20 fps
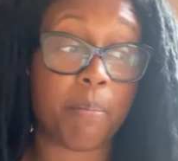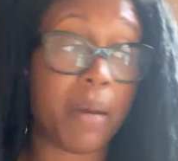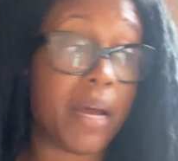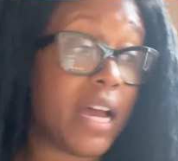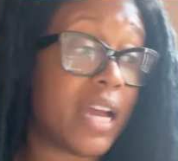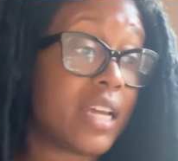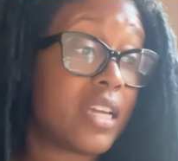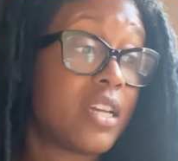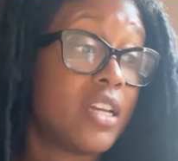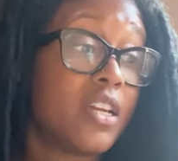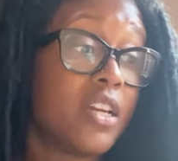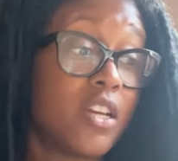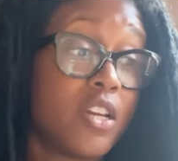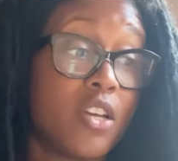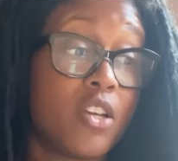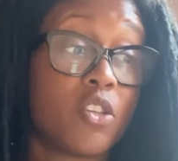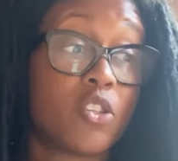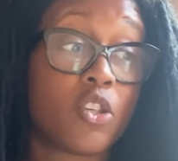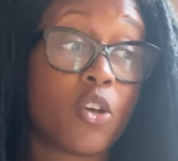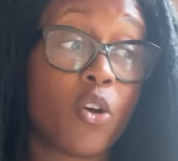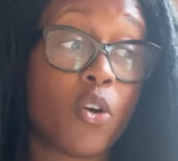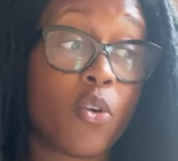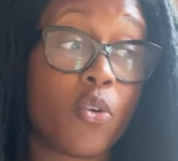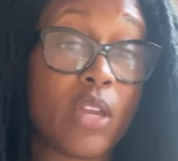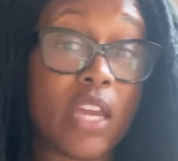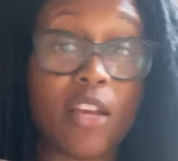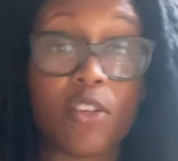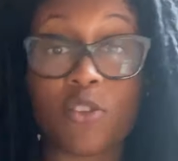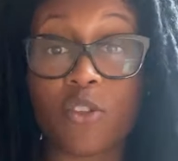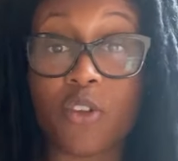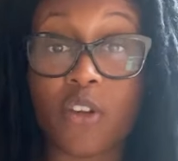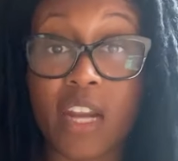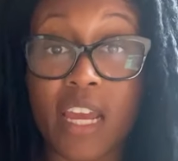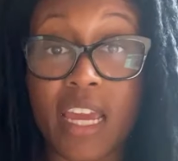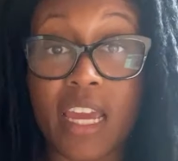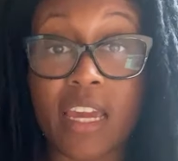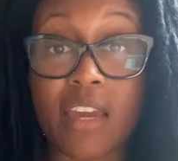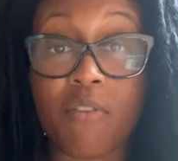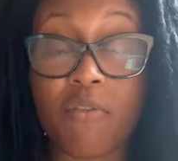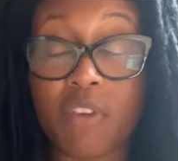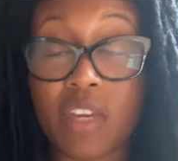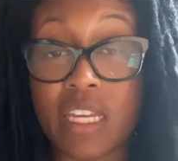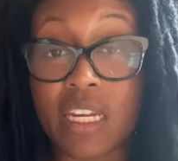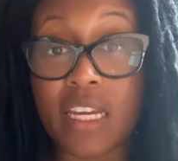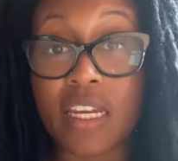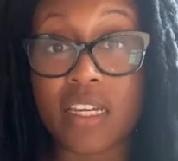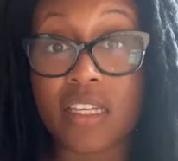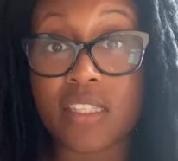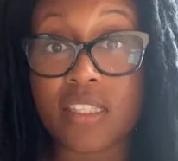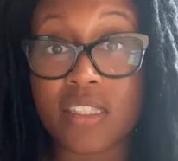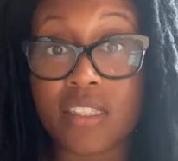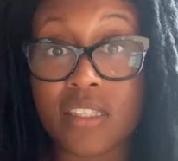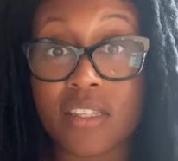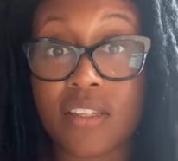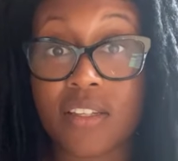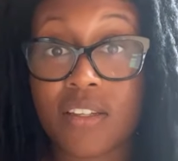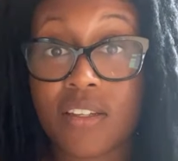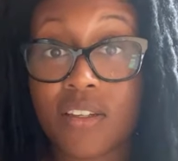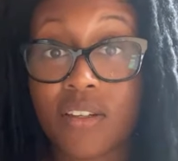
But so yesterday, Venus...